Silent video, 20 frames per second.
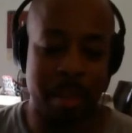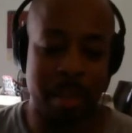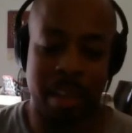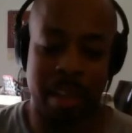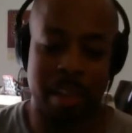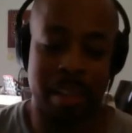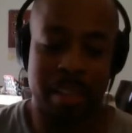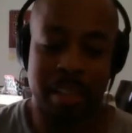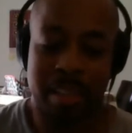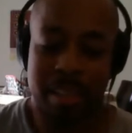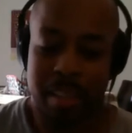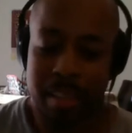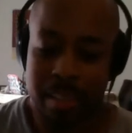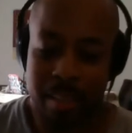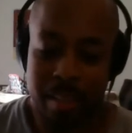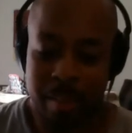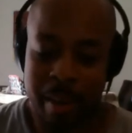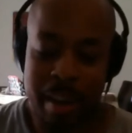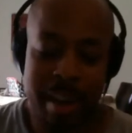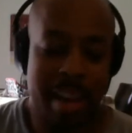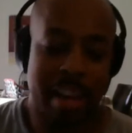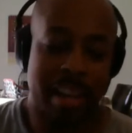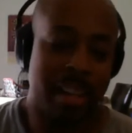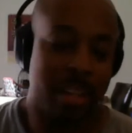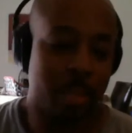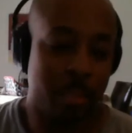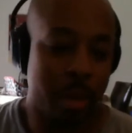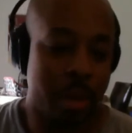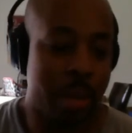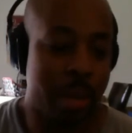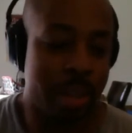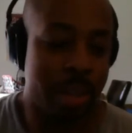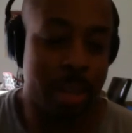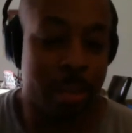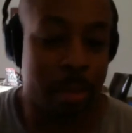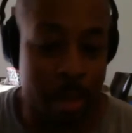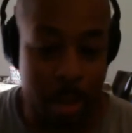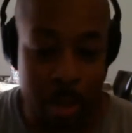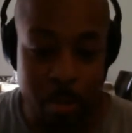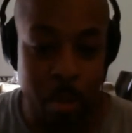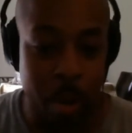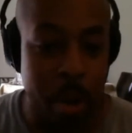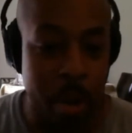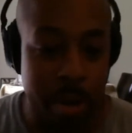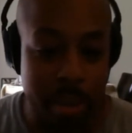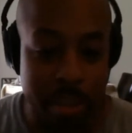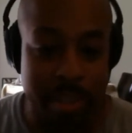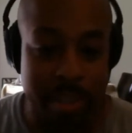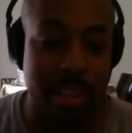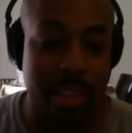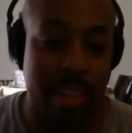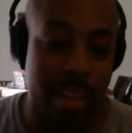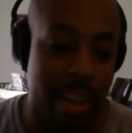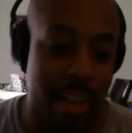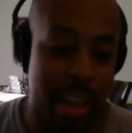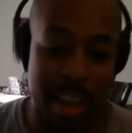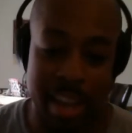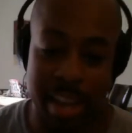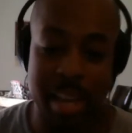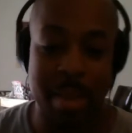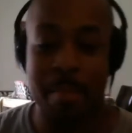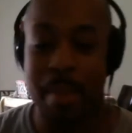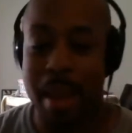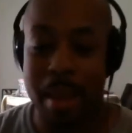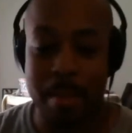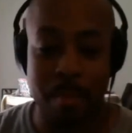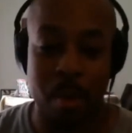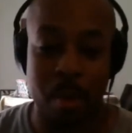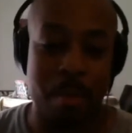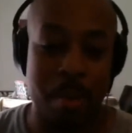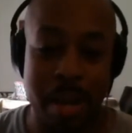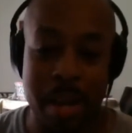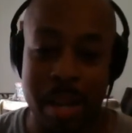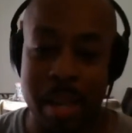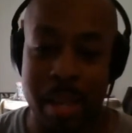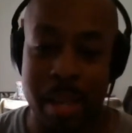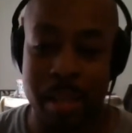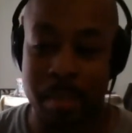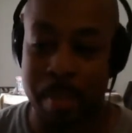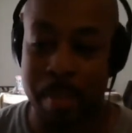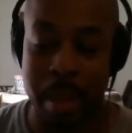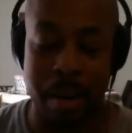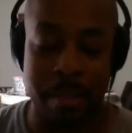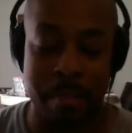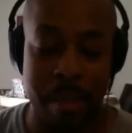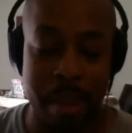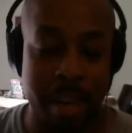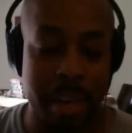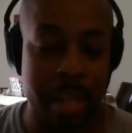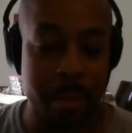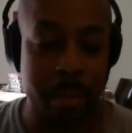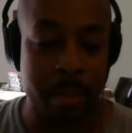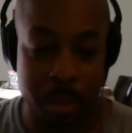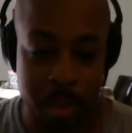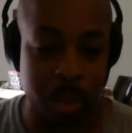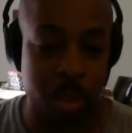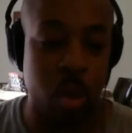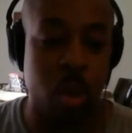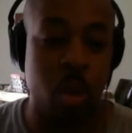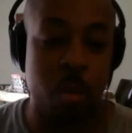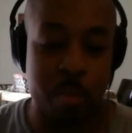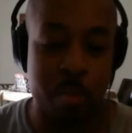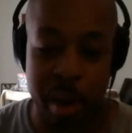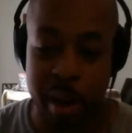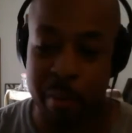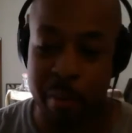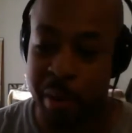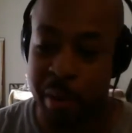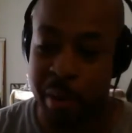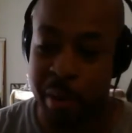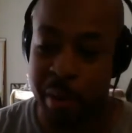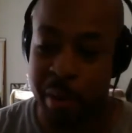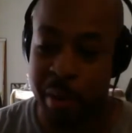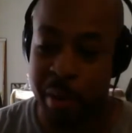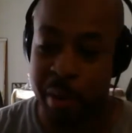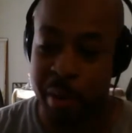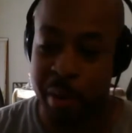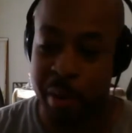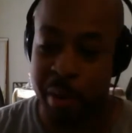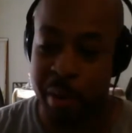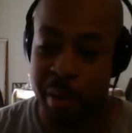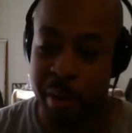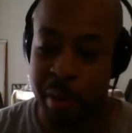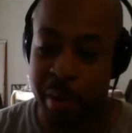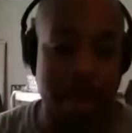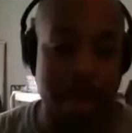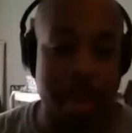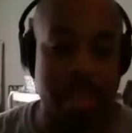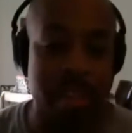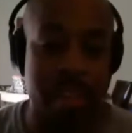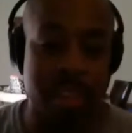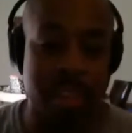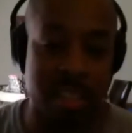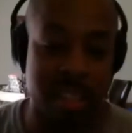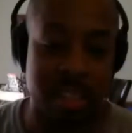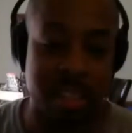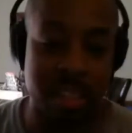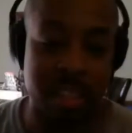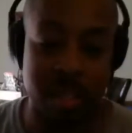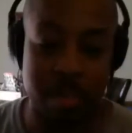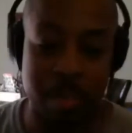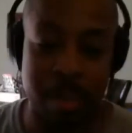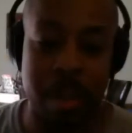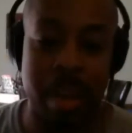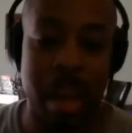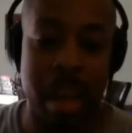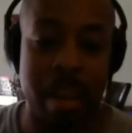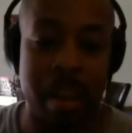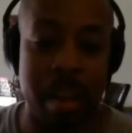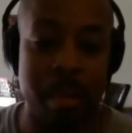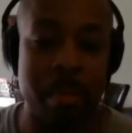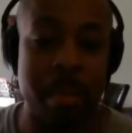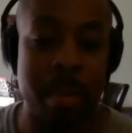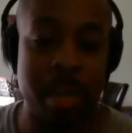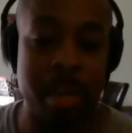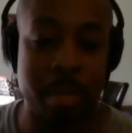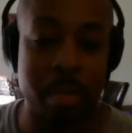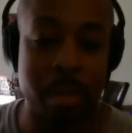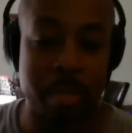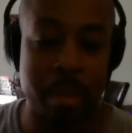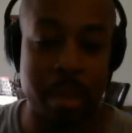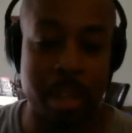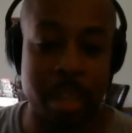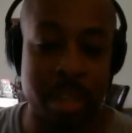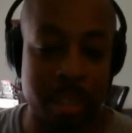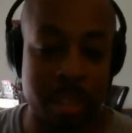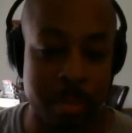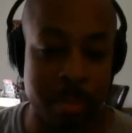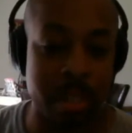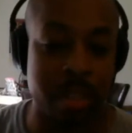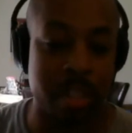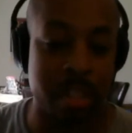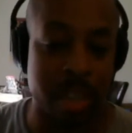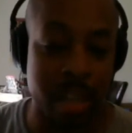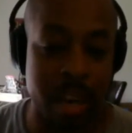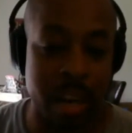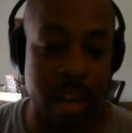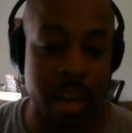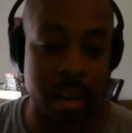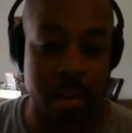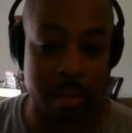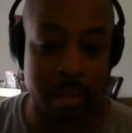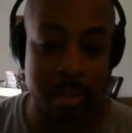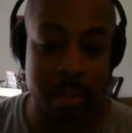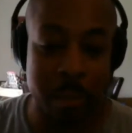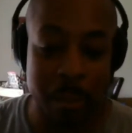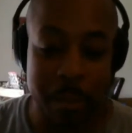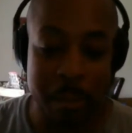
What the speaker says: Like, granddaddy just went, he worked, and he made more money. As a matter of fact, he was the sole breadwinner, but my grandmother made the decisions about how that money was being spent in that house.